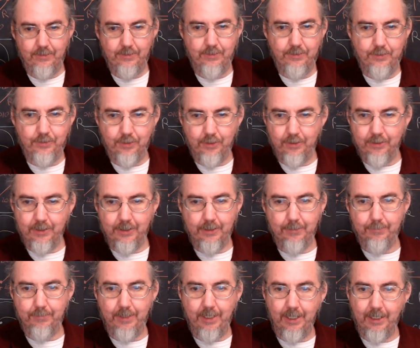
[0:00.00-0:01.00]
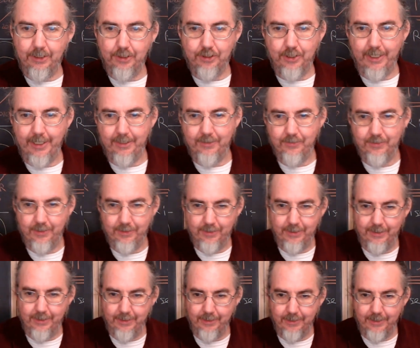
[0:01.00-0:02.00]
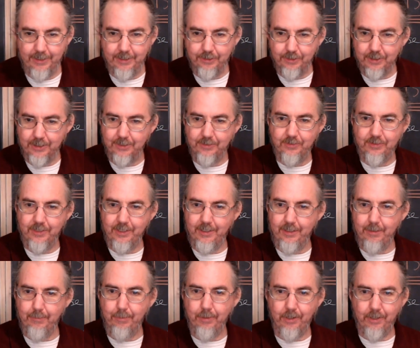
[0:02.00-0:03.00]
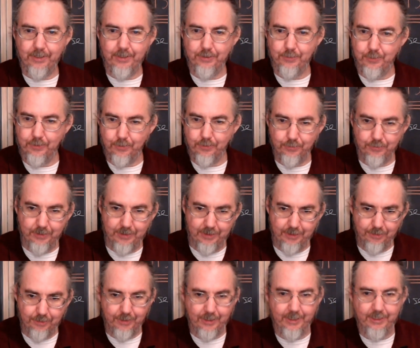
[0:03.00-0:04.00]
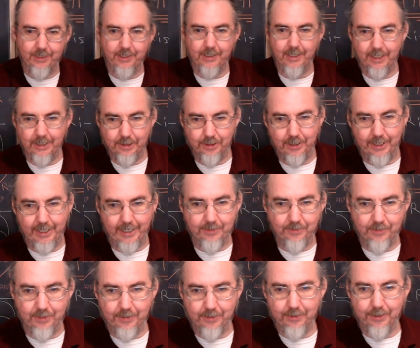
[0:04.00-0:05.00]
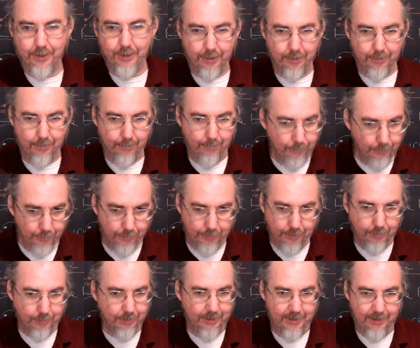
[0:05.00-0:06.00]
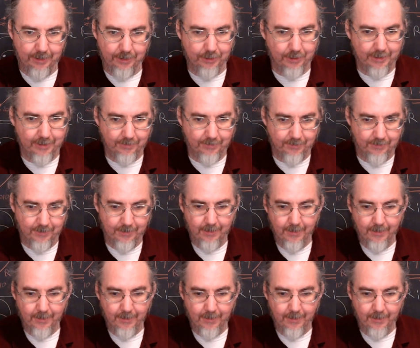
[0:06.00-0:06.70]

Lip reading: draw up contracts that are in their interest, and then parties would only agree to contracts that are in their mutual interest.